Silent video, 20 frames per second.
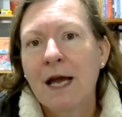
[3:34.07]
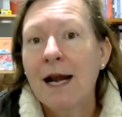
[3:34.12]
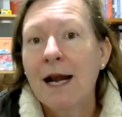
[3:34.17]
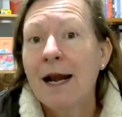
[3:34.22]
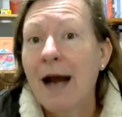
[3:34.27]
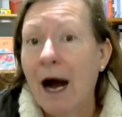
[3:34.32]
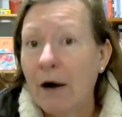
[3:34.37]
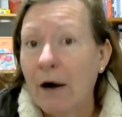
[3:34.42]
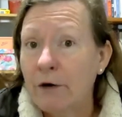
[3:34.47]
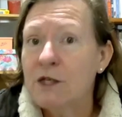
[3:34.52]

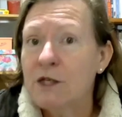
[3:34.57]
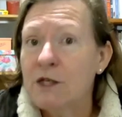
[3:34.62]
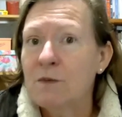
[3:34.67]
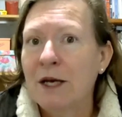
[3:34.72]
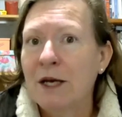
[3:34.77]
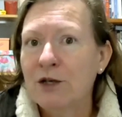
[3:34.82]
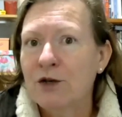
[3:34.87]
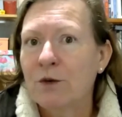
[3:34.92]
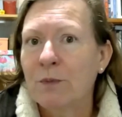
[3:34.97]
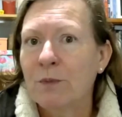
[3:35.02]
Now it's
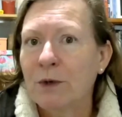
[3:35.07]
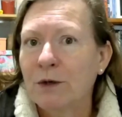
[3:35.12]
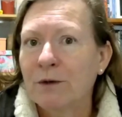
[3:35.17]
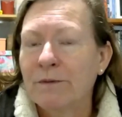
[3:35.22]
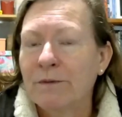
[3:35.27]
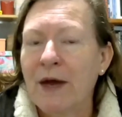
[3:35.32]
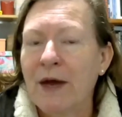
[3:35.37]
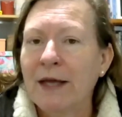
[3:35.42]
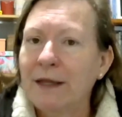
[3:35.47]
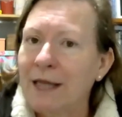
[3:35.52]

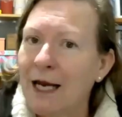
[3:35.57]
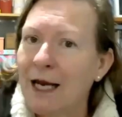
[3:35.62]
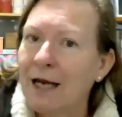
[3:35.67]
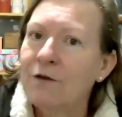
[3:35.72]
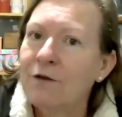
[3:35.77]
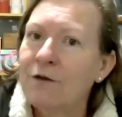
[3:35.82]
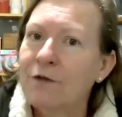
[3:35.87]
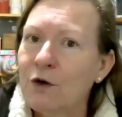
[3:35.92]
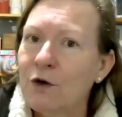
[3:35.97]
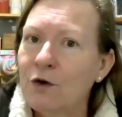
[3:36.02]
measurable. At the
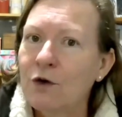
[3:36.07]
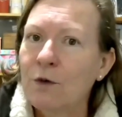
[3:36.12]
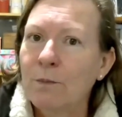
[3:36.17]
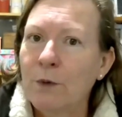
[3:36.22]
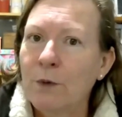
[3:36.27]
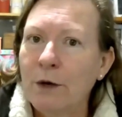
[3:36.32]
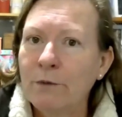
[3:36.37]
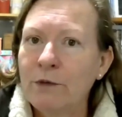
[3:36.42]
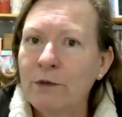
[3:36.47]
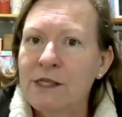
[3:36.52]
end of the
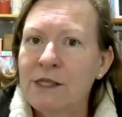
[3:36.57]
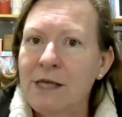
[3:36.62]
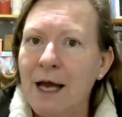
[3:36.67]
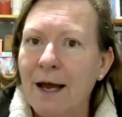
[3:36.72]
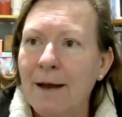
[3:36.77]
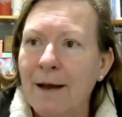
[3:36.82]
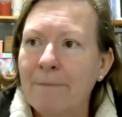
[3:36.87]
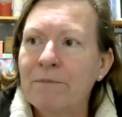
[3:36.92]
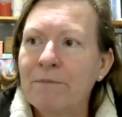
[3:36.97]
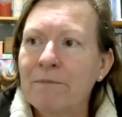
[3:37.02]
group, when we
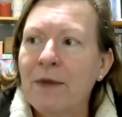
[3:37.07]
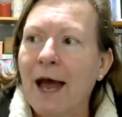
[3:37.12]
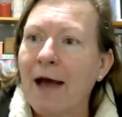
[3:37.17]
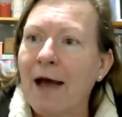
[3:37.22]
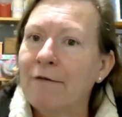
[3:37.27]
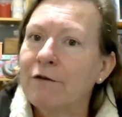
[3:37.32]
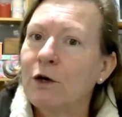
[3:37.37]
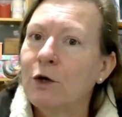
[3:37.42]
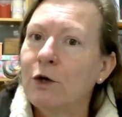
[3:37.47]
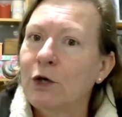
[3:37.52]
say,
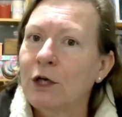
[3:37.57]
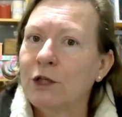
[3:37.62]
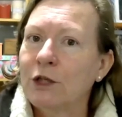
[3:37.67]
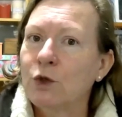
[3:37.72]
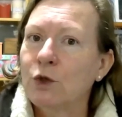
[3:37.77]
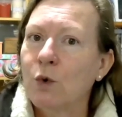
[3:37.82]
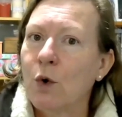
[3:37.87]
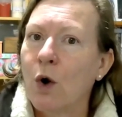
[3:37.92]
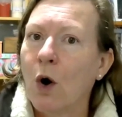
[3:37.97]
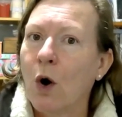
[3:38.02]
have a look
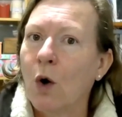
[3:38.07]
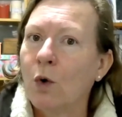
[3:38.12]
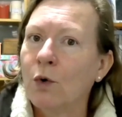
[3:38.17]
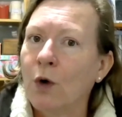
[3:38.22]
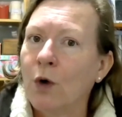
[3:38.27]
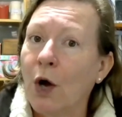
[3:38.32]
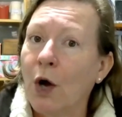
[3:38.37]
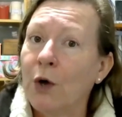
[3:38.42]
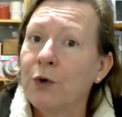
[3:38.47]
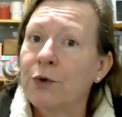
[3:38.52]
at
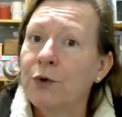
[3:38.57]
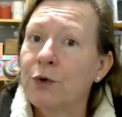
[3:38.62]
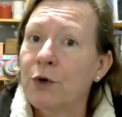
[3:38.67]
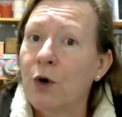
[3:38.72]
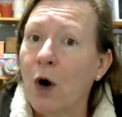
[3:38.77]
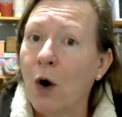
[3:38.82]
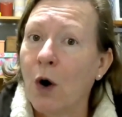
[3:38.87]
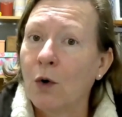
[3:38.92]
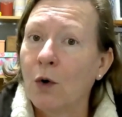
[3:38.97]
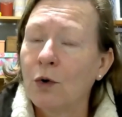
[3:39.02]
your own
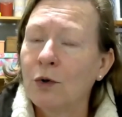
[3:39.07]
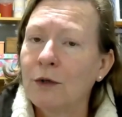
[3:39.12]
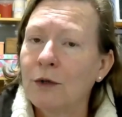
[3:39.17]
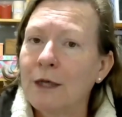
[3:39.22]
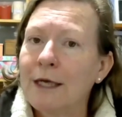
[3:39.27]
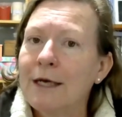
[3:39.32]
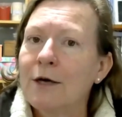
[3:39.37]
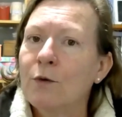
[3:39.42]
goal,